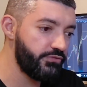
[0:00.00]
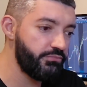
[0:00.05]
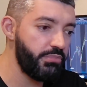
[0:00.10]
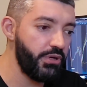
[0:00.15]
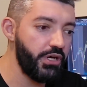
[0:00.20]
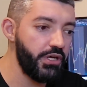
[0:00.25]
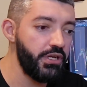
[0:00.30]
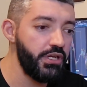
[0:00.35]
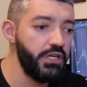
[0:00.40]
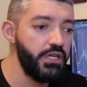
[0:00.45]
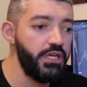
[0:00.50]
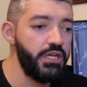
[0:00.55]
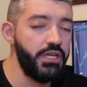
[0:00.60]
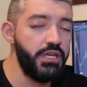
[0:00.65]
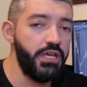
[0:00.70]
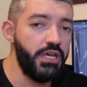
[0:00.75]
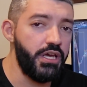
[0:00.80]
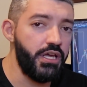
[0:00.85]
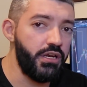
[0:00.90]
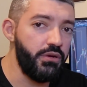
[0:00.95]
But
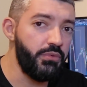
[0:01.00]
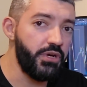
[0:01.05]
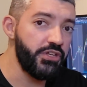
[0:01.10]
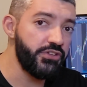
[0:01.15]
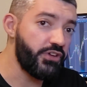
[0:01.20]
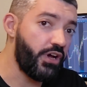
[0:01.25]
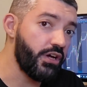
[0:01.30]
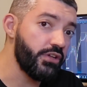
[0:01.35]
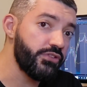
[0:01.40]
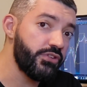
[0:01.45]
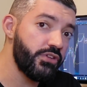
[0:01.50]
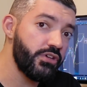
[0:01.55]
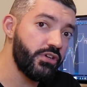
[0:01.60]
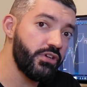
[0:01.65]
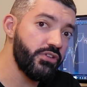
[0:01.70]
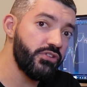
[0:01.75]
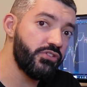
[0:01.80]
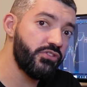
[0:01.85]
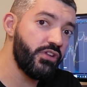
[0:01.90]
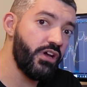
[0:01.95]
anyways, on to the
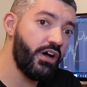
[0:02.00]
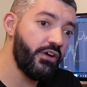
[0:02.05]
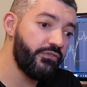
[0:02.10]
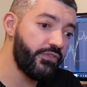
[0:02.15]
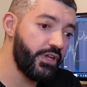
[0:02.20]
good stuff,